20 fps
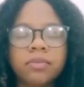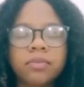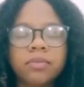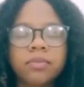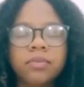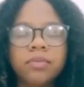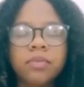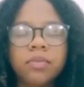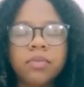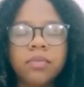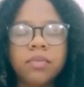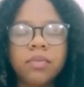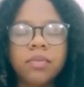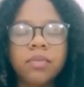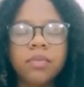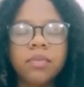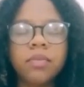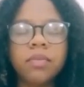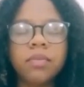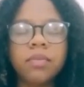
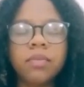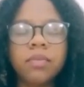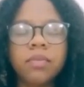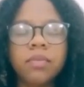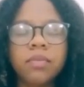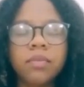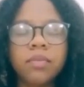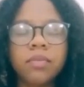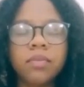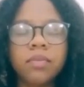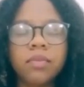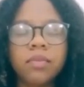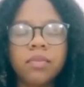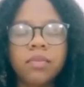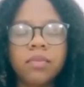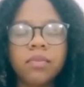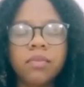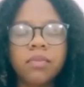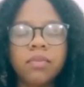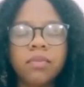(no one is talking)